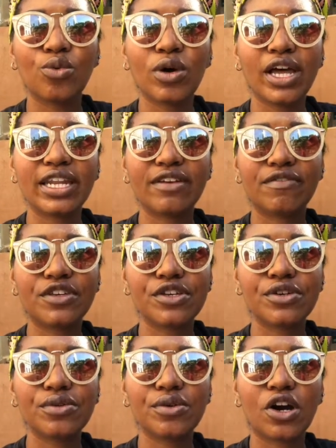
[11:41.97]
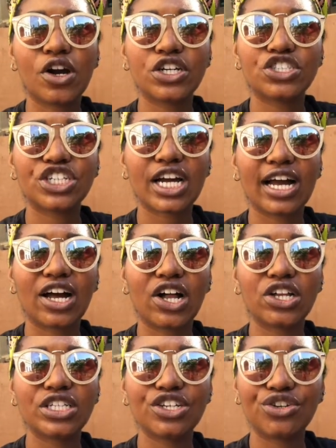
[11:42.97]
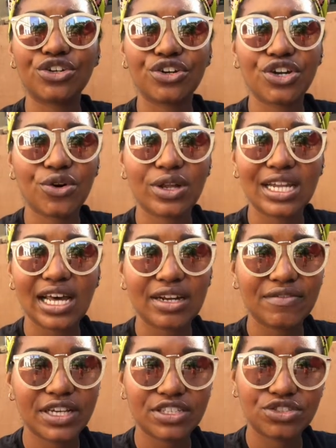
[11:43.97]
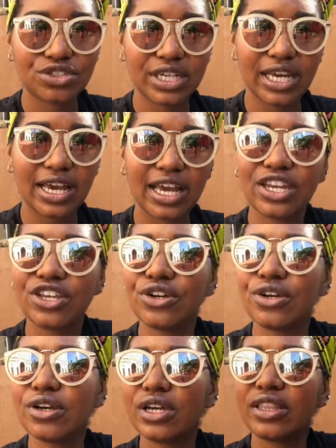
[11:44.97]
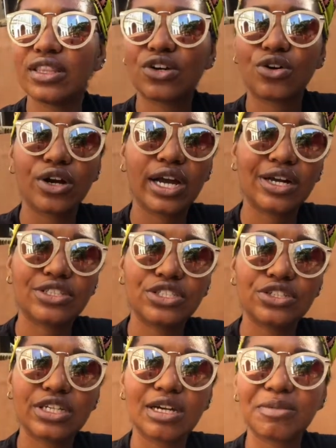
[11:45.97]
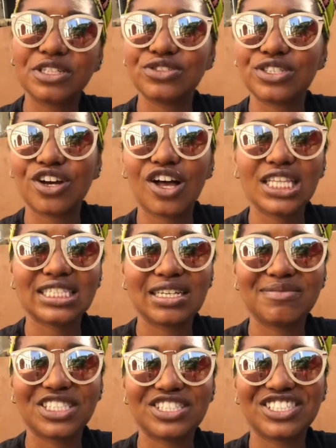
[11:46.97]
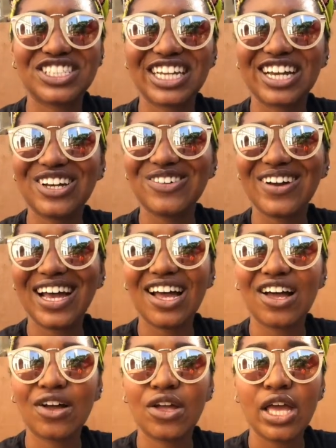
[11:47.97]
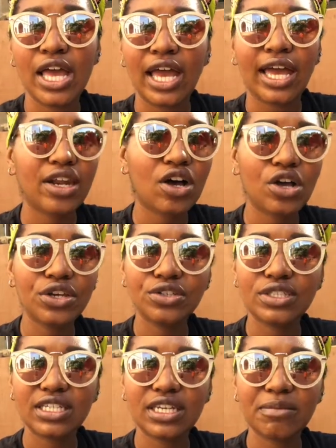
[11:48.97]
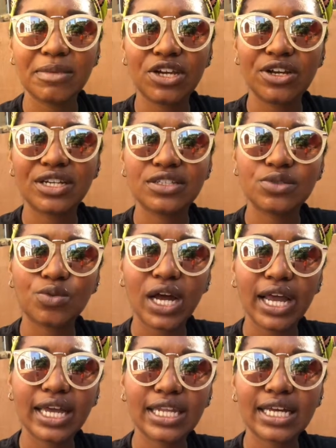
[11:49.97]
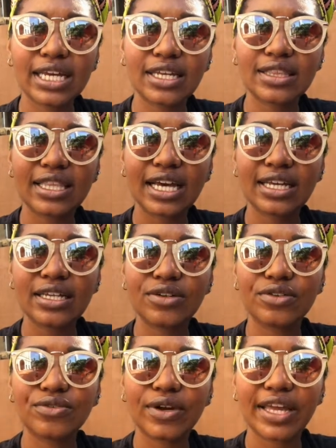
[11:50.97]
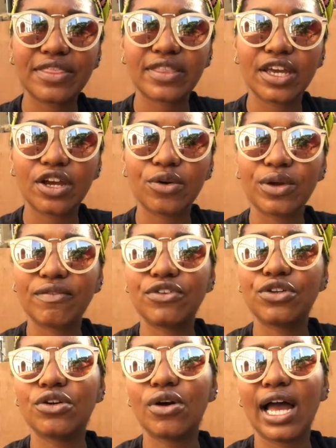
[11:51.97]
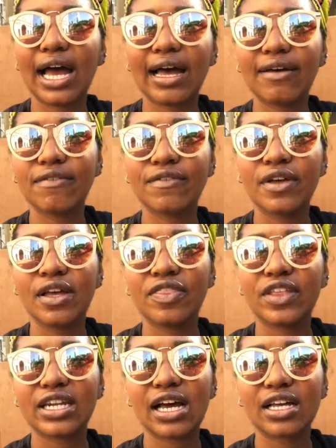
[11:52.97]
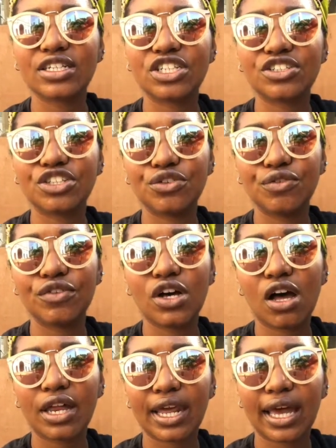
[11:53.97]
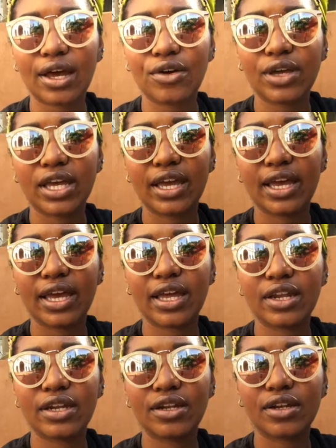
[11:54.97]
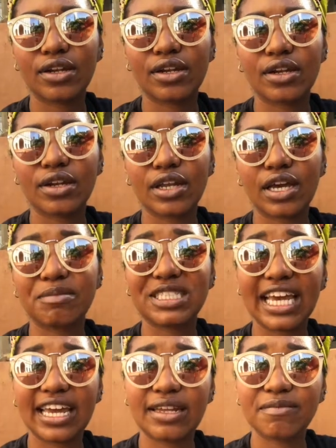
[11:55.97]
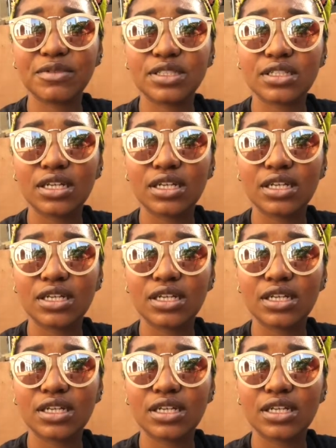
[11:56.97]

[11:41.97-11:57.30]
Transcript: what if you are a child and you don't know a lot of history yet, and you're in the courthouse and you look up and you see all these images and you're like, oh wow, and all you see in America is white. Like, that right there, if you don't have the knowledge that you've gone out and attained,